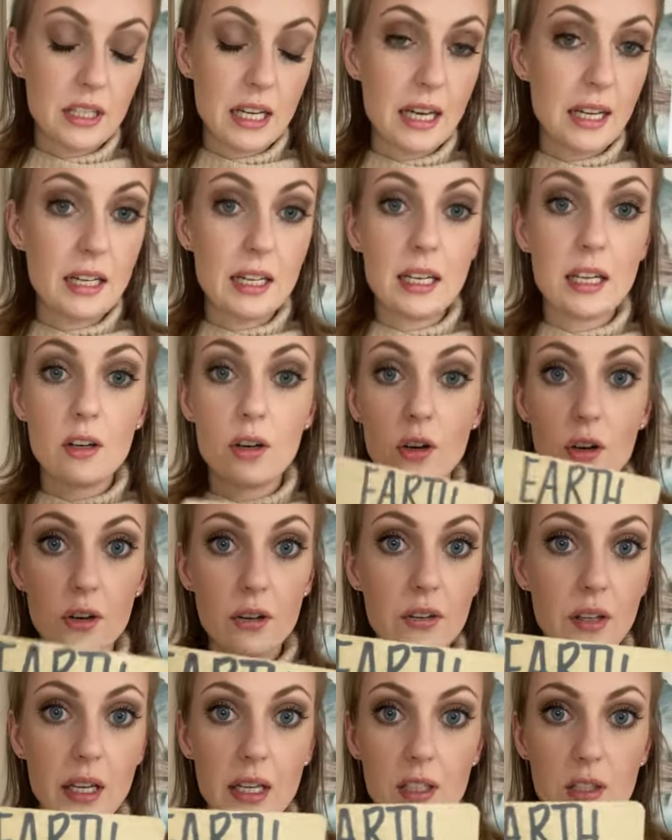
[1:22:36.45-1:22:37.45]
and an
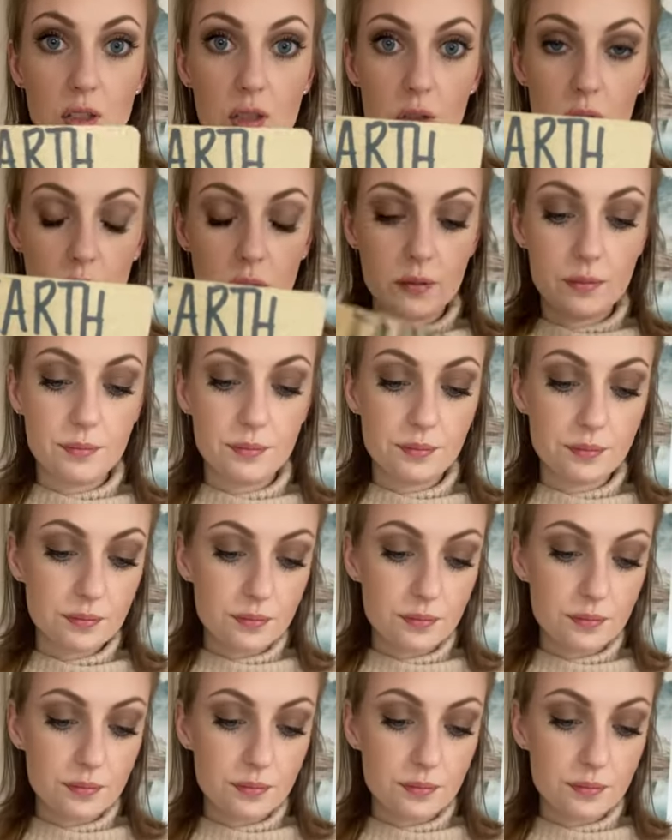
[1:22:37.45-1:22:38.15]
earth angel.